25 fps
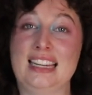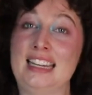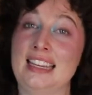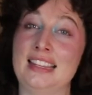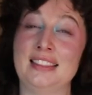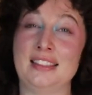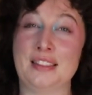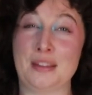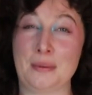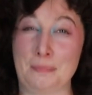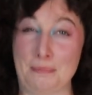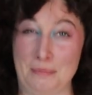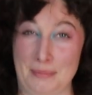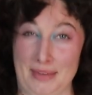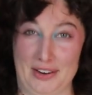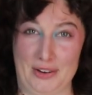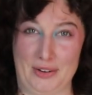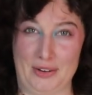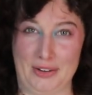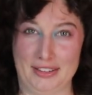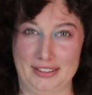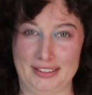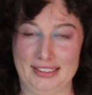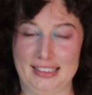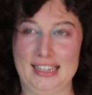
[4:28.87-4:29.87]
in the
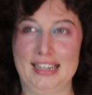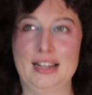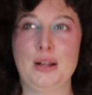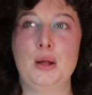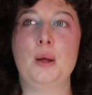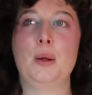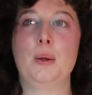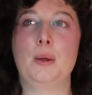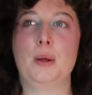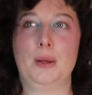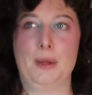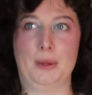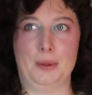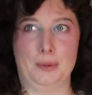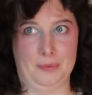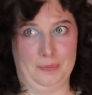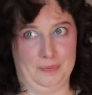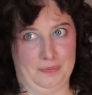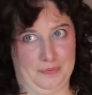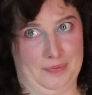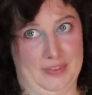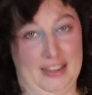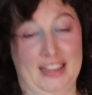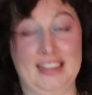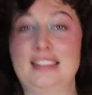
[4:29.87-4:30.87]
middle.
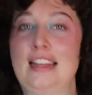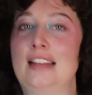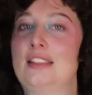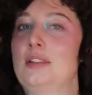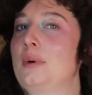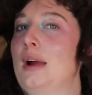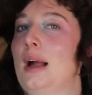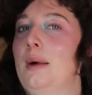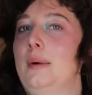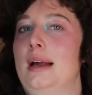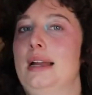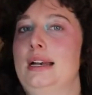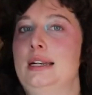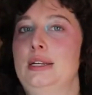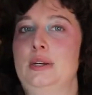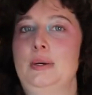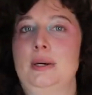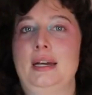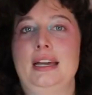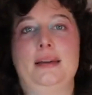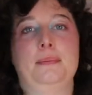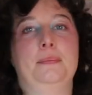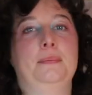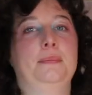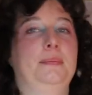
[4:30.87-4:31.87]
Is that the right way to do
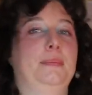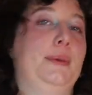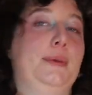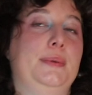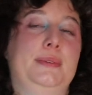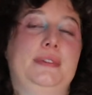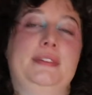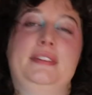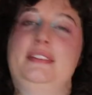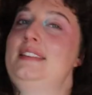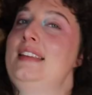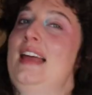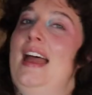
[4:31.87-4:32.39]
it? Who's to